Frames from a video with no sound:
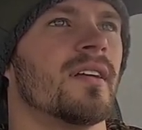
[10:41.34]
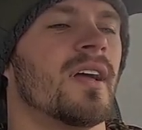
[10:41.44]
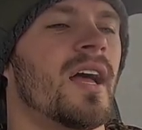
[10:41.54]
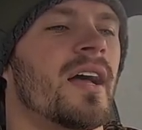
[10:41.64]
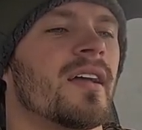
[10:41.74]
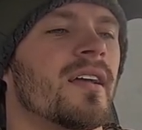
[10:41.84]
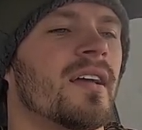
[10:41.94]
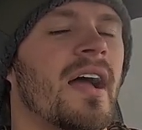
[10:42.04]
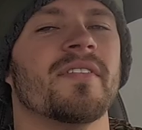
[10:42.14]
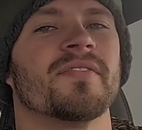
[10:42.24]
Huh,
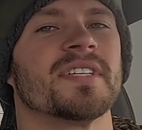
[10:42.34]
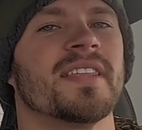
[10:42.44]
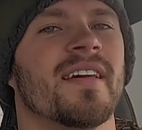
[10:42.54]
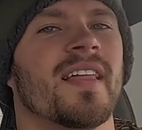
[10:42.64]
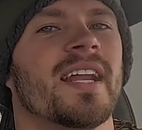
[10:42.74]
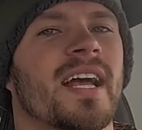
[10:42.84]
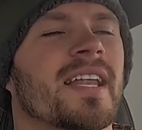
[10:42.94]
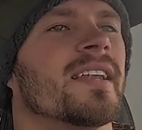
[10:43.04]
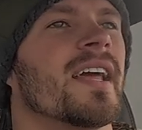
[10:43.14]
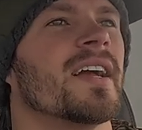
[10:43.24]
I've never seen that light
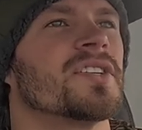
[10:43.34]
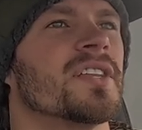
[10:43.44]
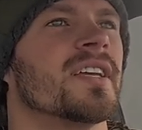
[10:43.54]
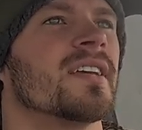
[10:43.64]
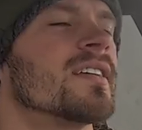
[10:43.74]
on, actually.